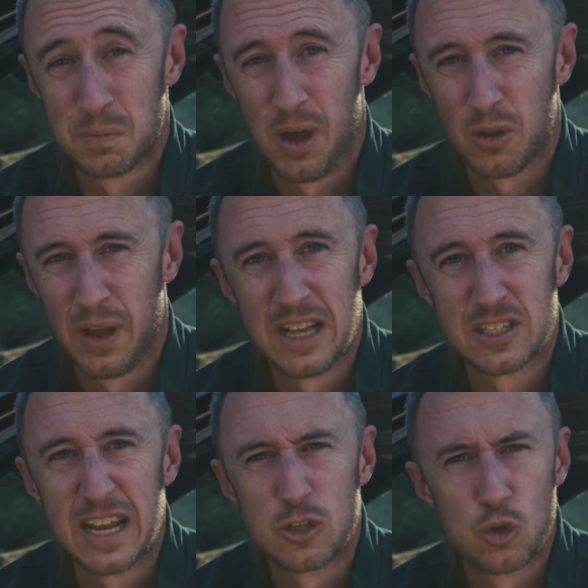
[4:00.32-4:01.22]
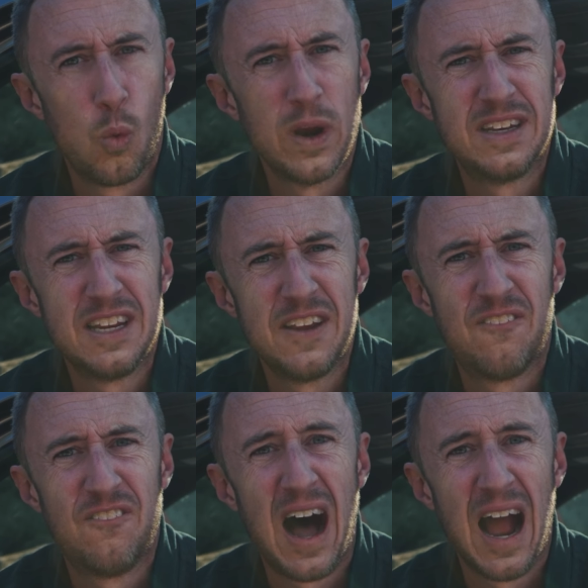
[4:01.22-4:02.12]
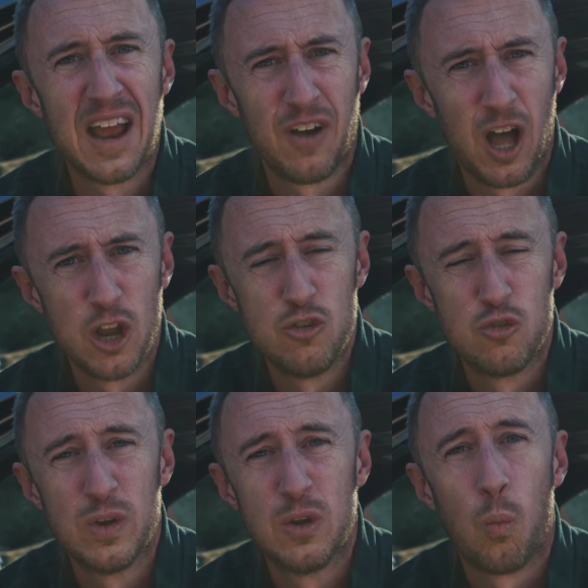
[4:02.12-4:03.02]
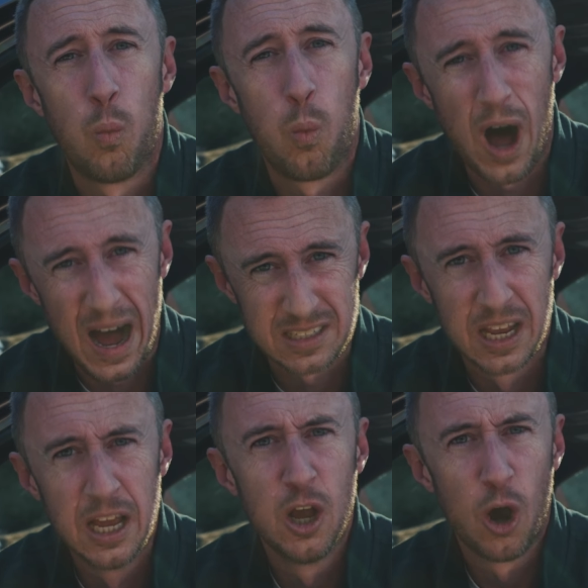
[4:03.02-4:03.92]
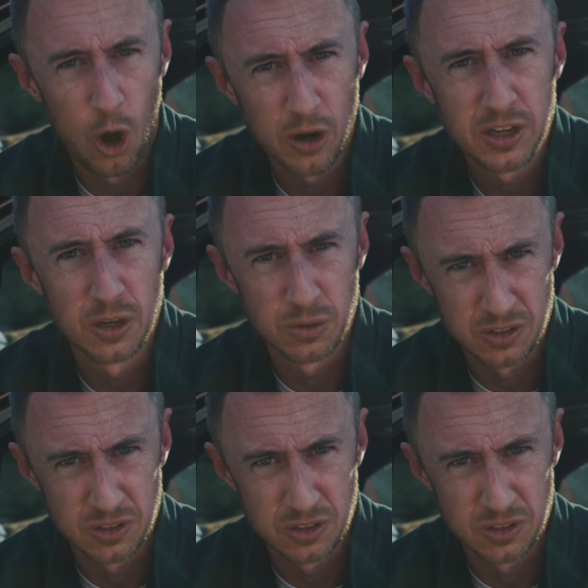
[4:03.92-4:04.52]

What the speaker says: model has a 2,500 watt audio